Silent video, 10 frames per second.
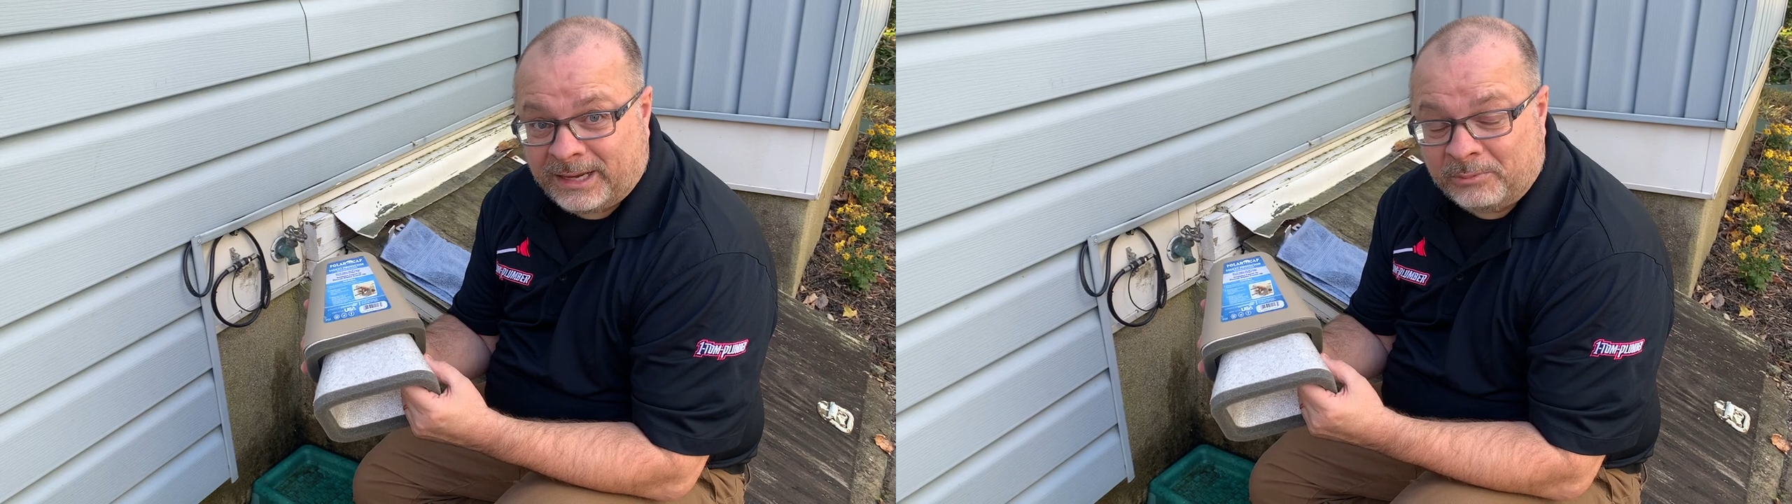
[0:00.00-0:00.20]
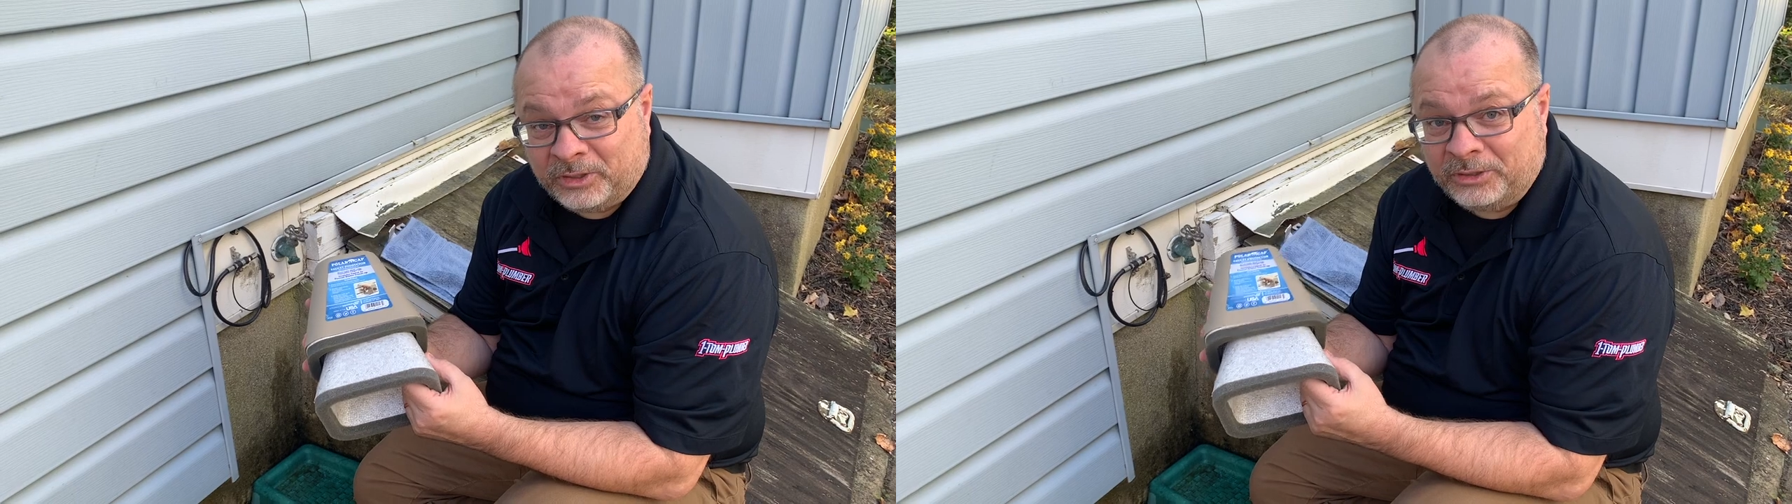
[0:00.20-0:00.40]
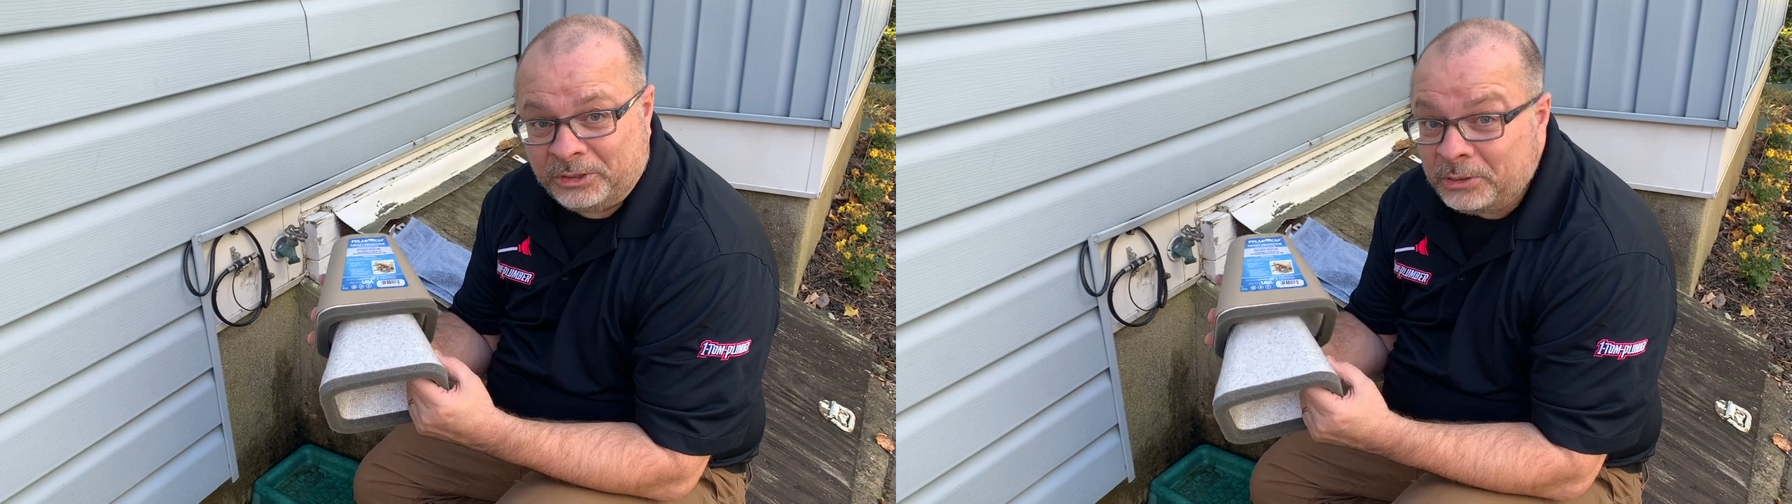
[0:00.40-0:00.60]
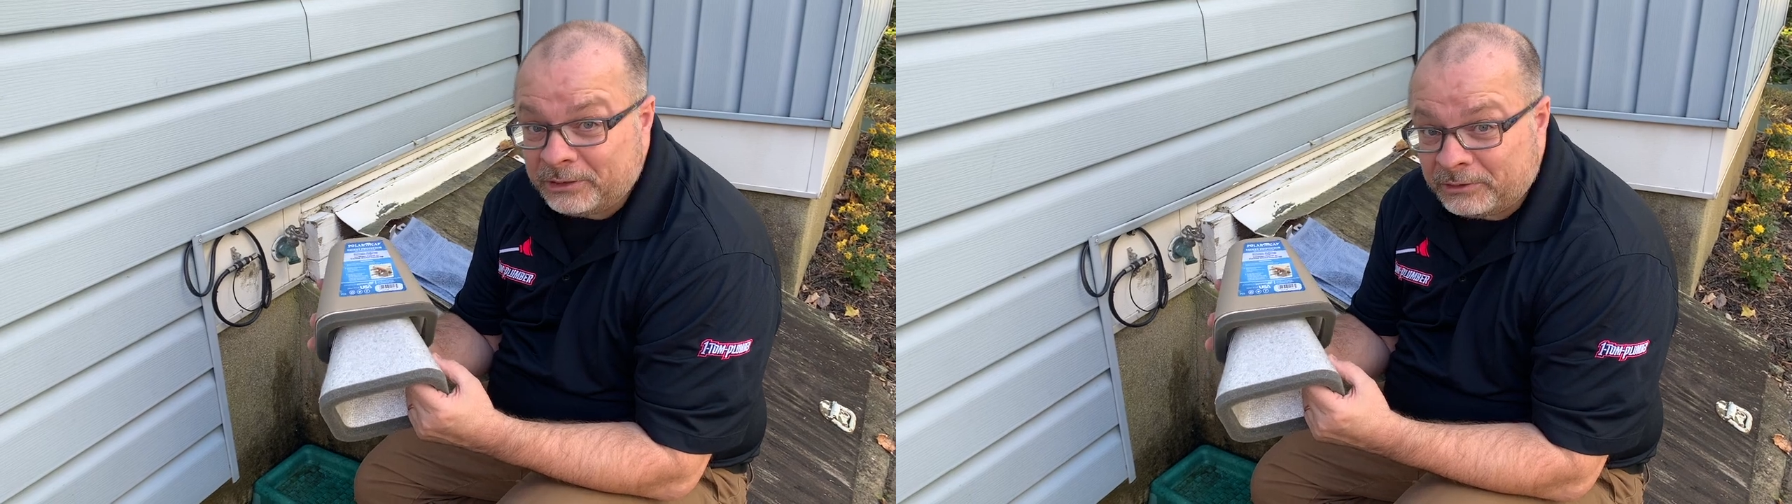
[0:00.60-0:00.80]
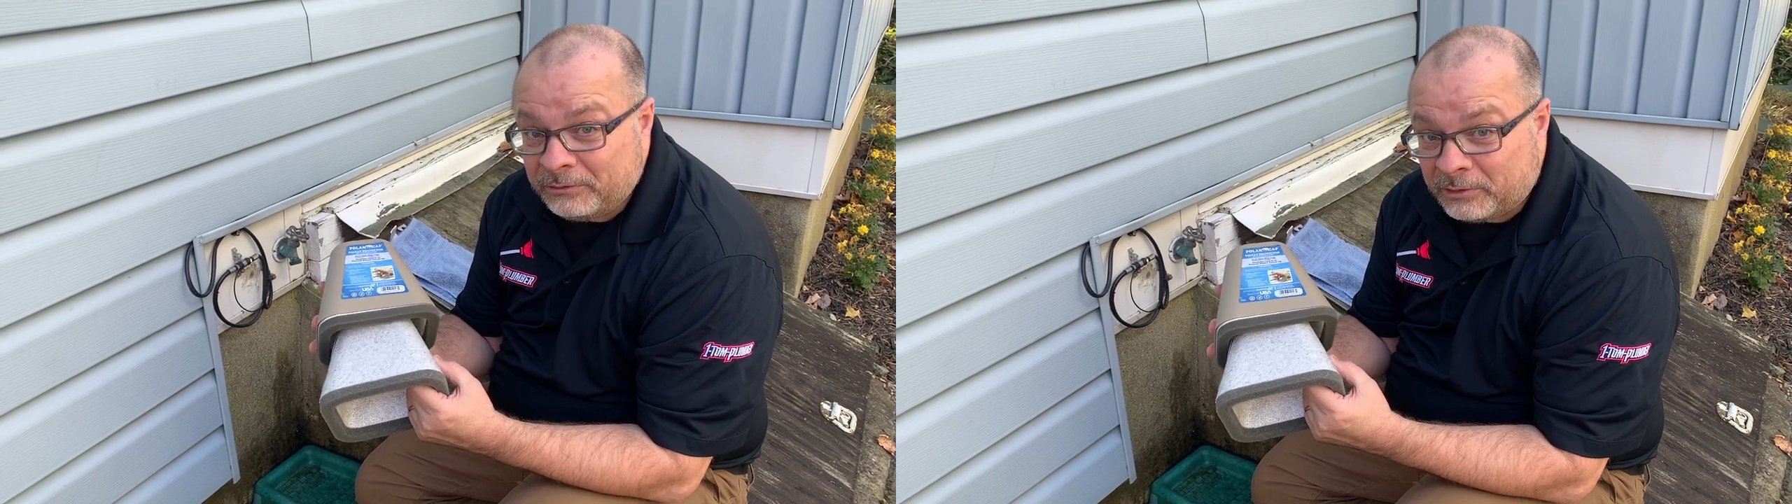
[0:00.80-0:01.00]
Comes in two
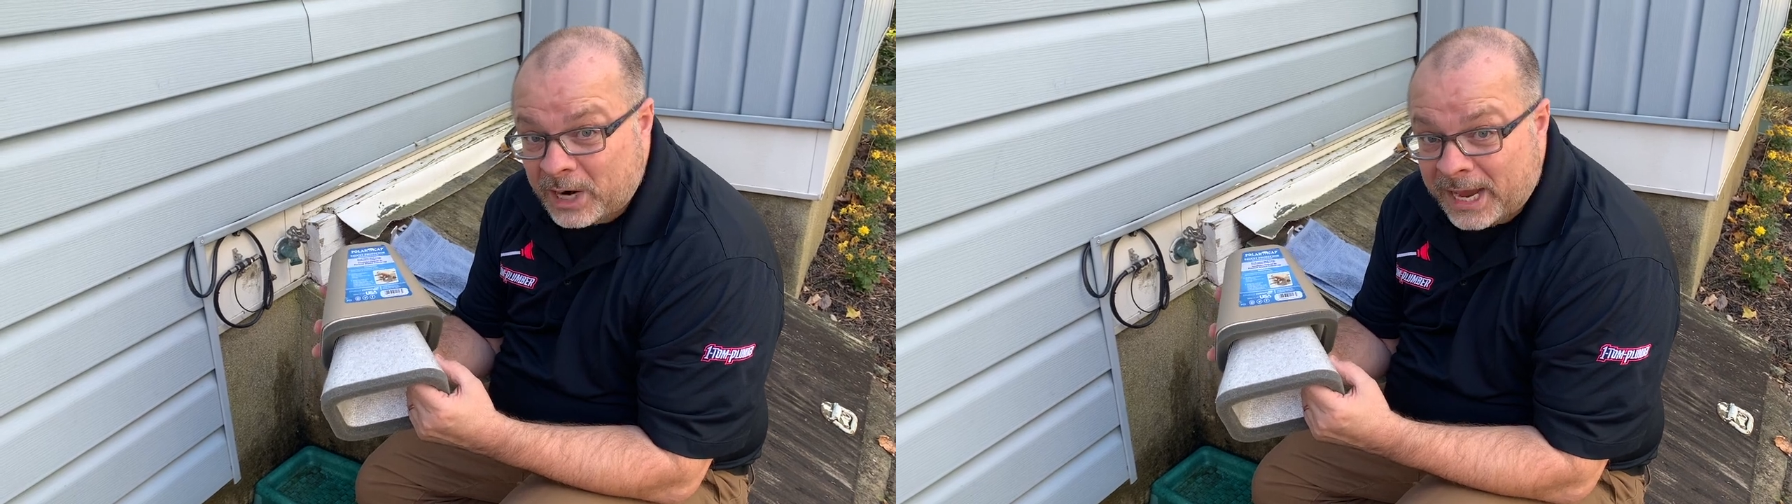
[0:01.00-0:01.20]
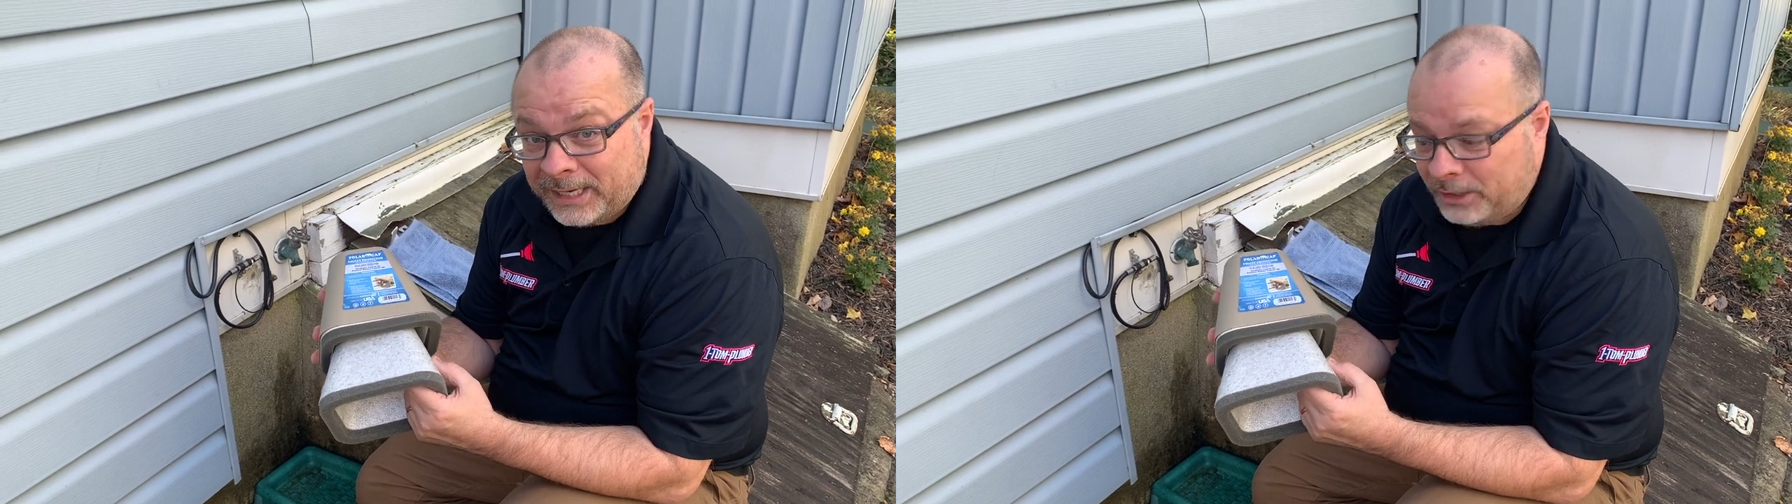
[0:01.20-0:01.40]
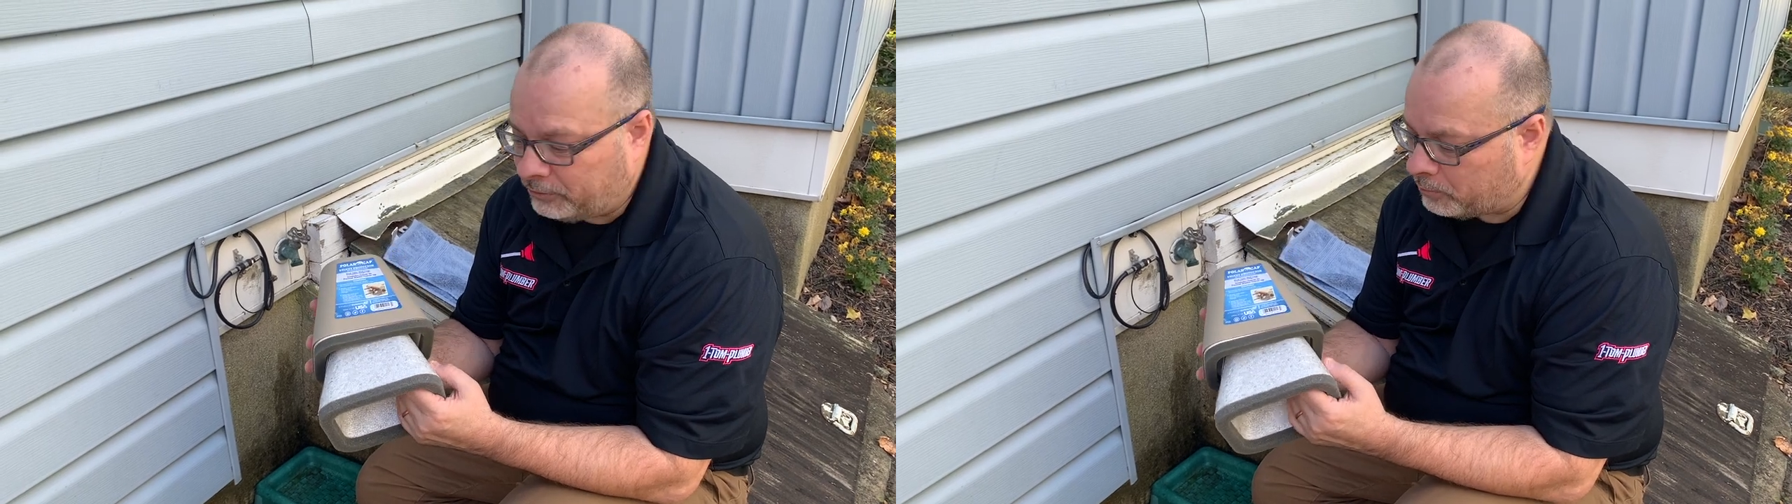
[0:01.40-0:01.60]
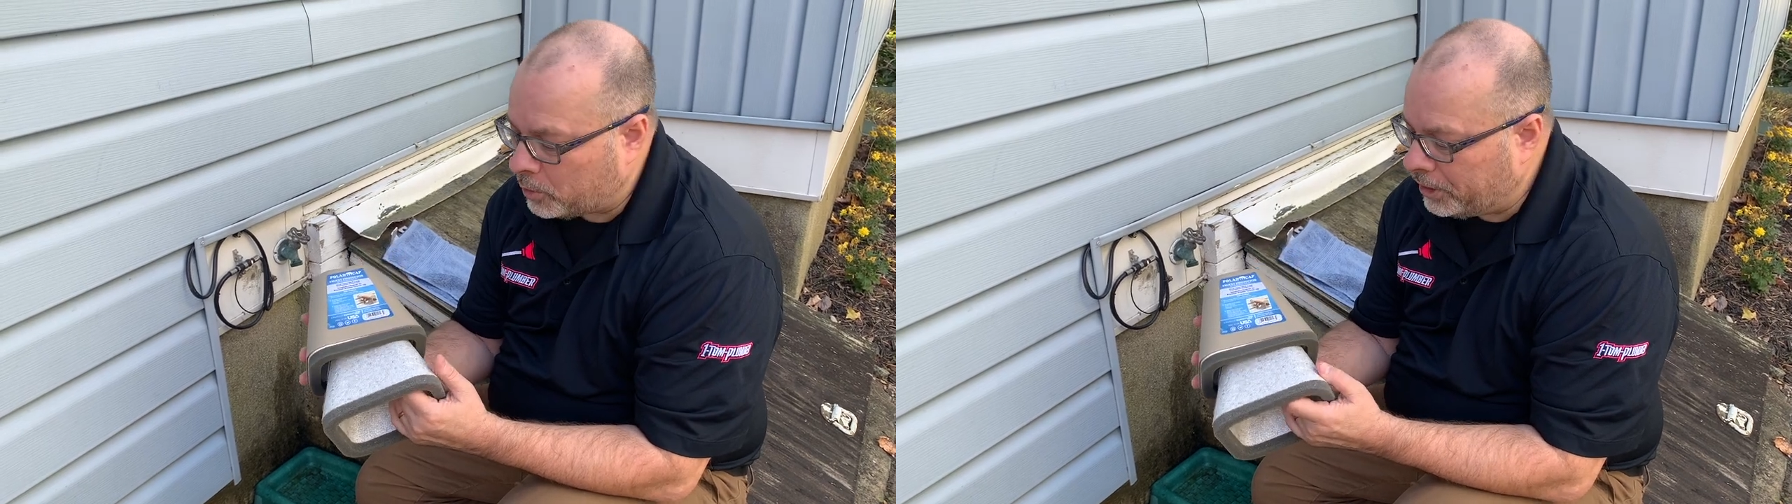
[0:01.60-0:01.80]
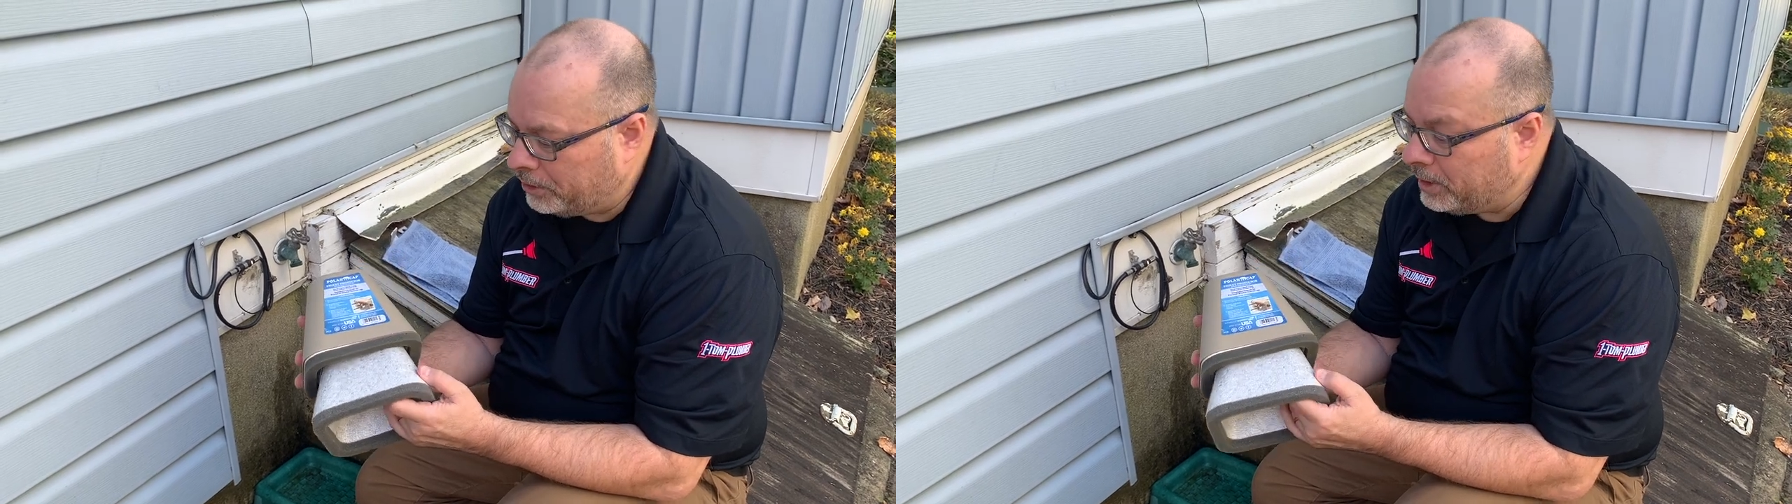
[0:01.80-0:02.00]
different varieties
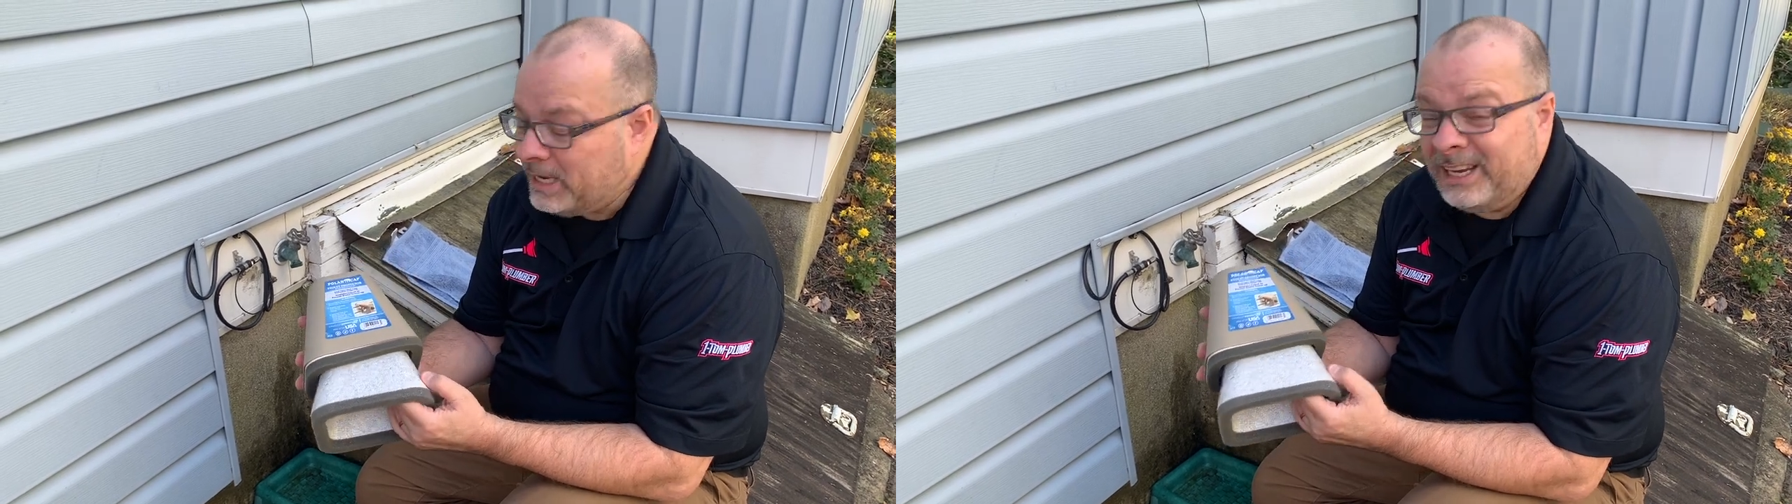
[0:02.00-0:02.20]
for you.